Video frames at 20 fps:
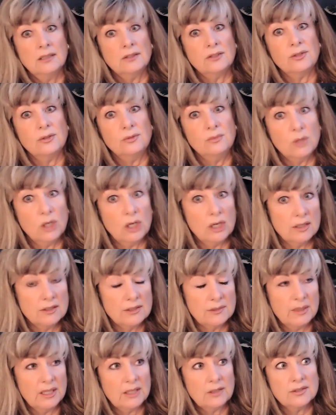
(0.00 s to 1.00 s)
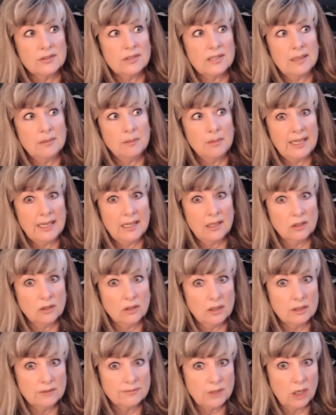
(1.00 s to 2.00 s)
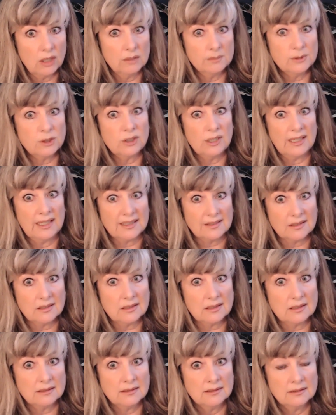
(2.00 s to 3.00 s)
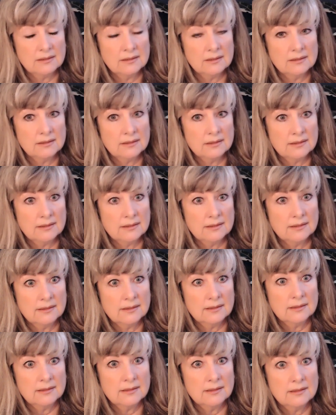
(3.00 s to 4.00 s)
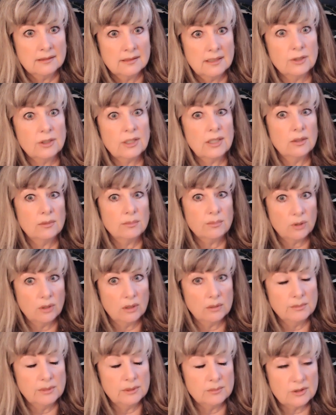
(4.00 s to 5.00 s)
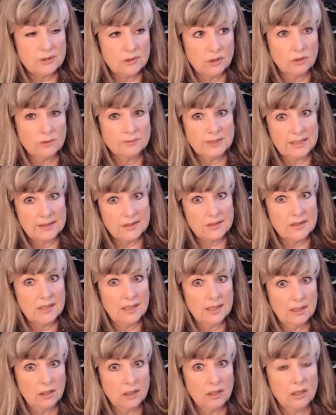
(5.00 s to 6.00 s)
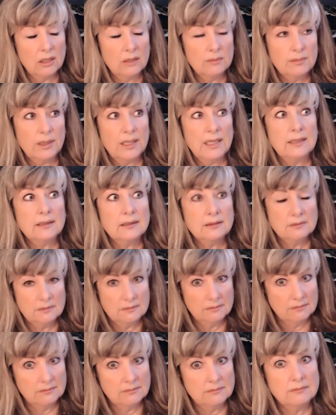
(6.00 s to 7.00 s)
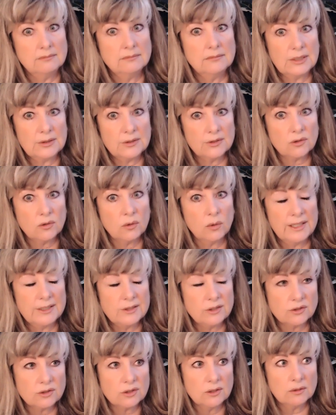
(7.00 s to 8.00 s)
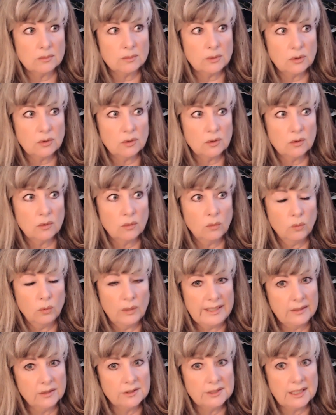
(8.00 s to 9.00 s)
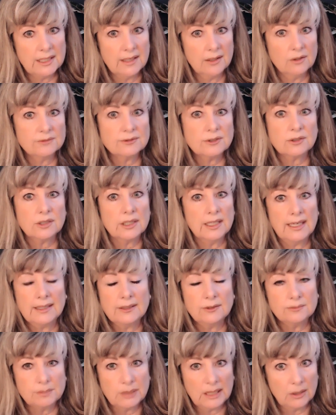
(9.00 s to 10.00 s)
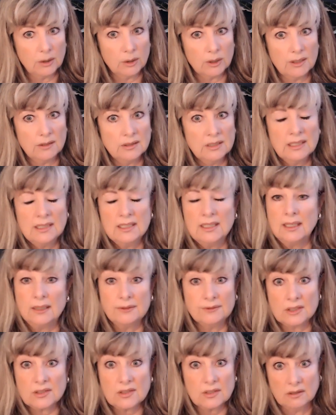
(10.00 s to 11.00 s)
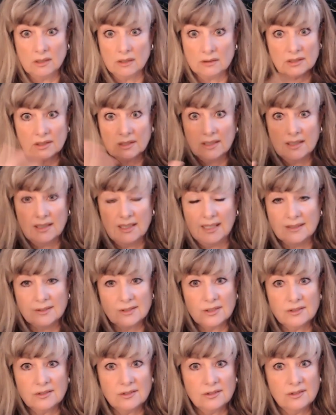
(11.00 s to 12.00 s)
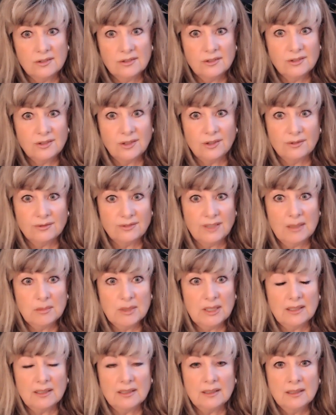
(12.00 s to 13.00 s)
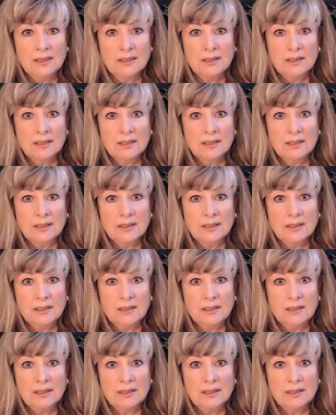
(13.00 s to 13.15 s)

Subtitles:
to Mars because they make a lot of objects. They're going to problem solve. Yes, they are, but there's questionable wielding of creative power if it's not connected to the feminine,